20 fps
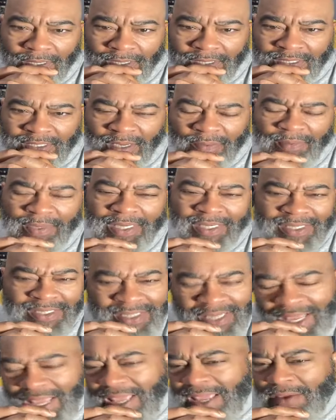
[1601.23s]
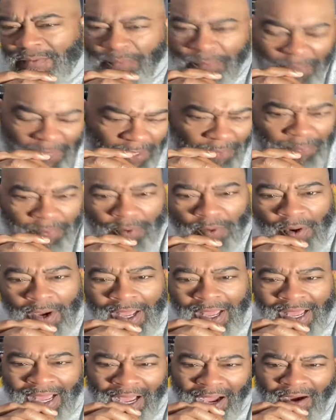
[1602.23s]
Some of the same people
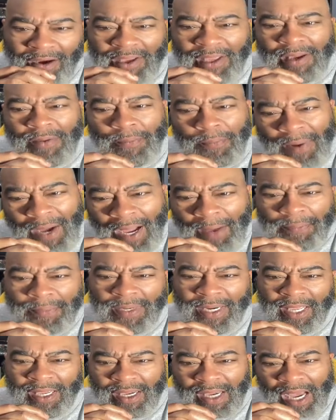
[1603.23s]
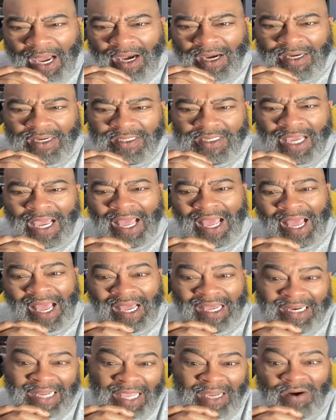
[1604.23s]
out here popping their collars,
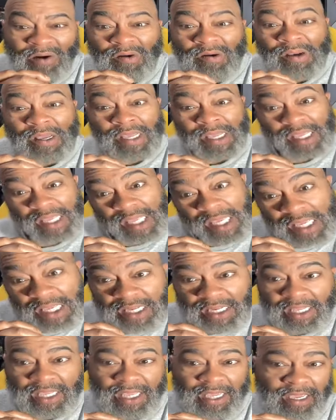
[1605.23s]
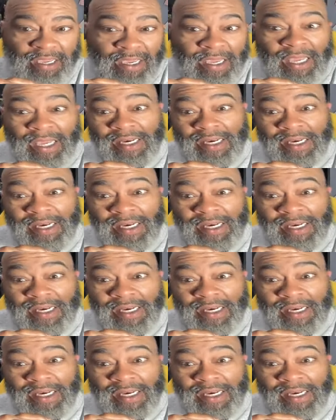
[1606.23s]
how they don't eat here.